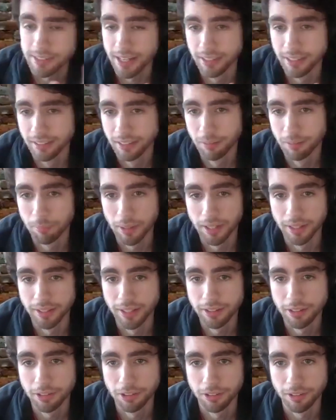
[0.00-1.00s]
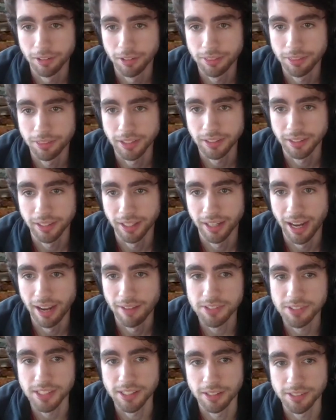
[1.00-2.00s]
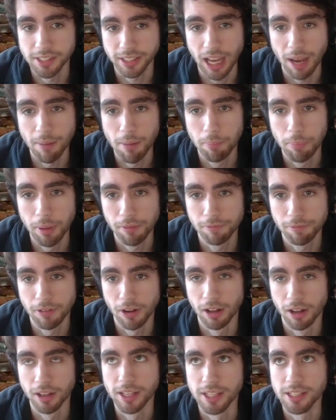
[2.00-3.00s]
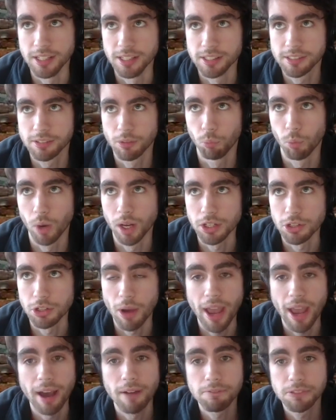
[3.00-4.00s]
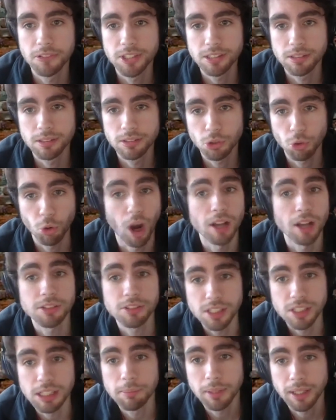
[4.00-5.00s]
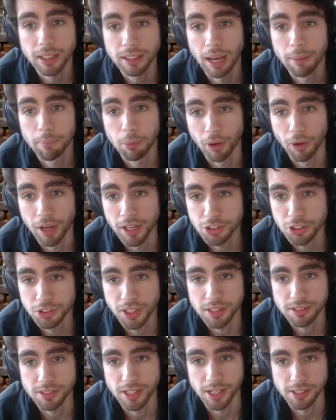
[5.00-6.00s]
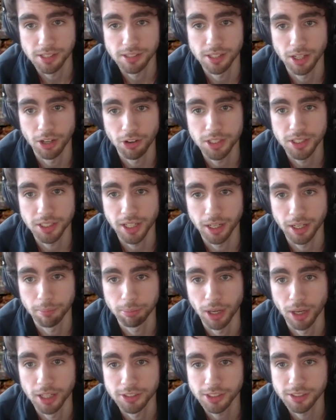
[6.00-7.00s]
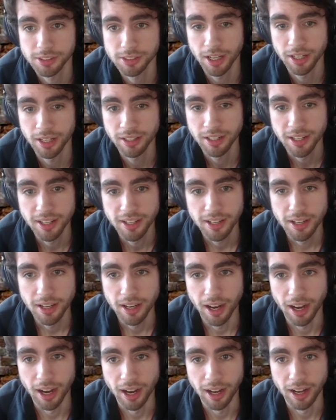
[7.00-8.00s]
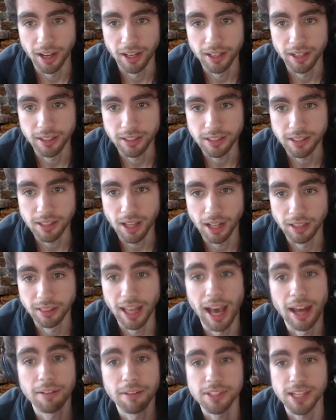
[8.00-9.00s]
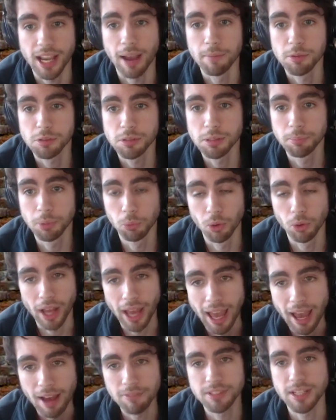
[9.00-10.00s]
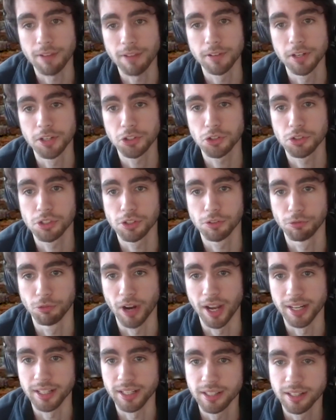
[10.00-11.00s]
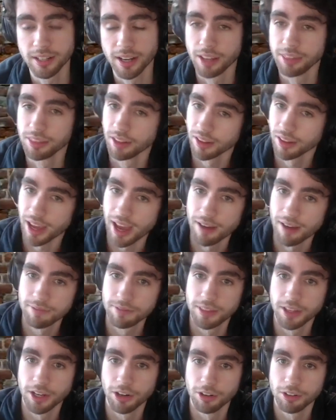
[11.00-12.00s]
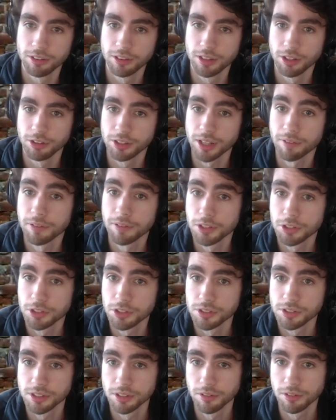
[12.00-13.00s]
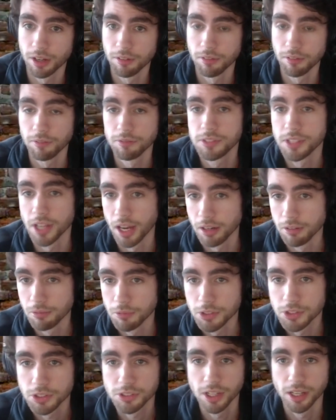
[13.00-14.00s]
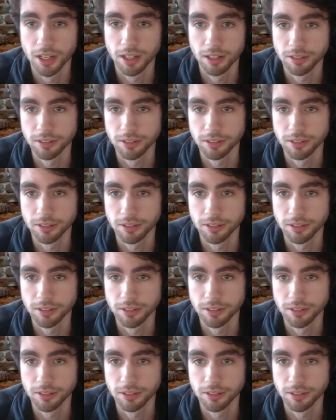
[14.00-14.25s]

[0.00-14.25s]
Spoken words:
a little bit? Another thing that I've seen as a common pitfall is when you have cross-team collaboration that's necessary to get a project done. A lot of times people will have definitions of ready, and they'll have their definitions of done, which is a